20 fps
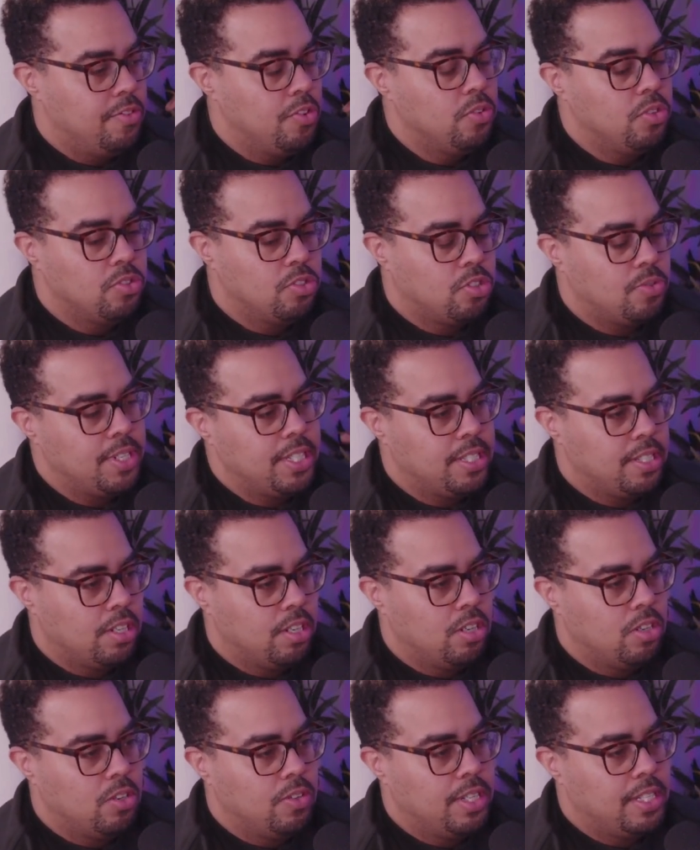If you lose
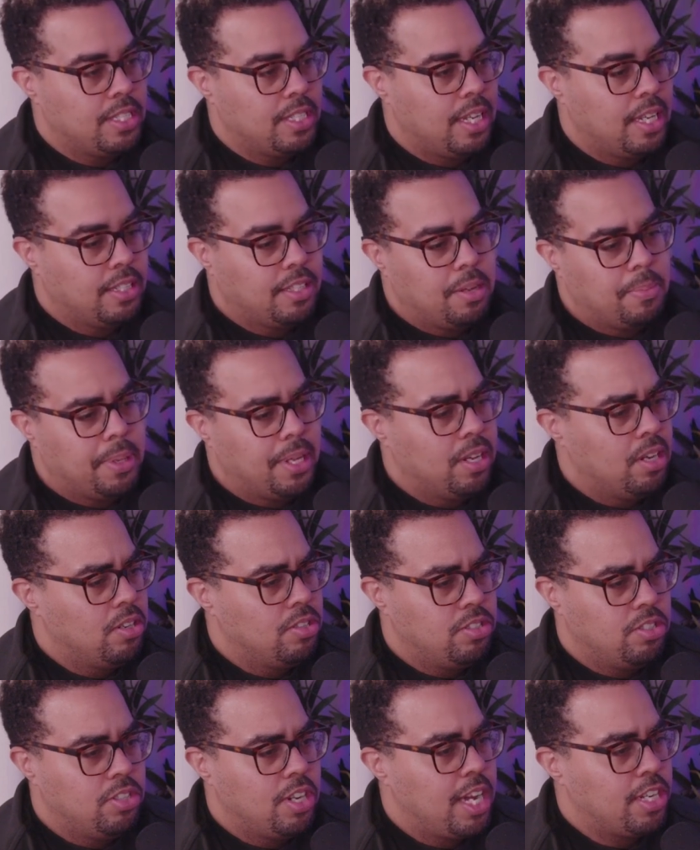3-0, it's like, they'll be like,
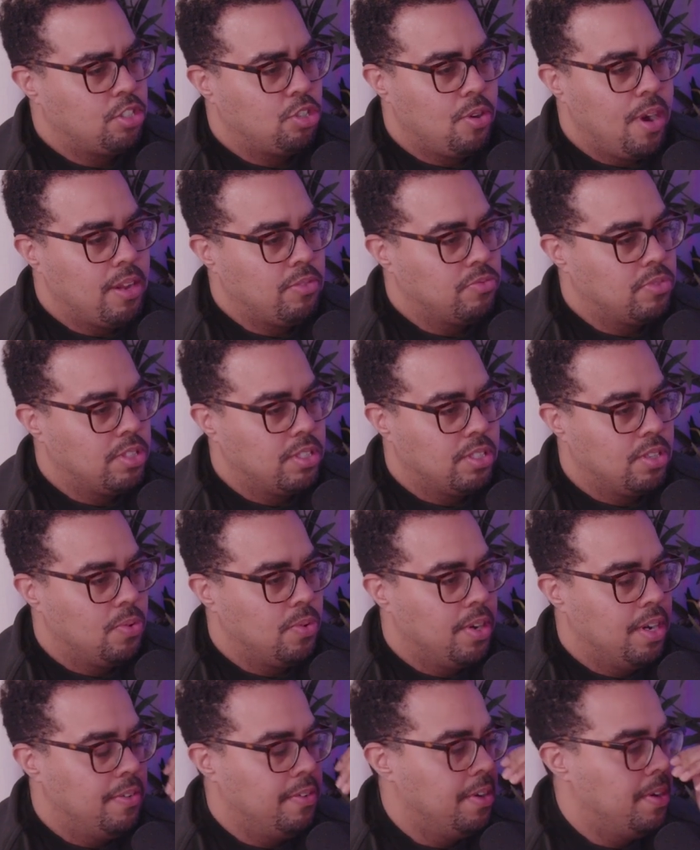oh, you got trounced
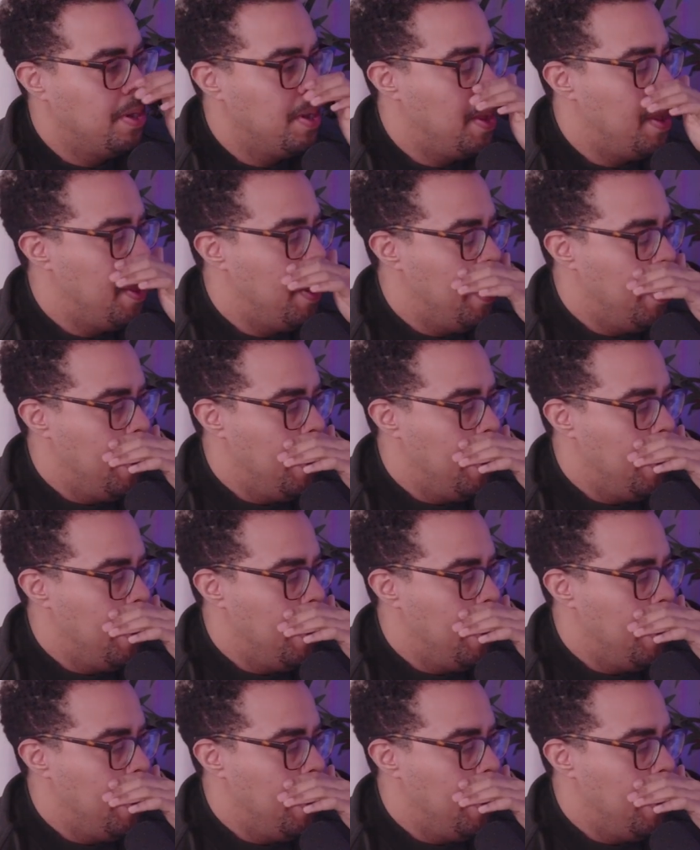or whatever.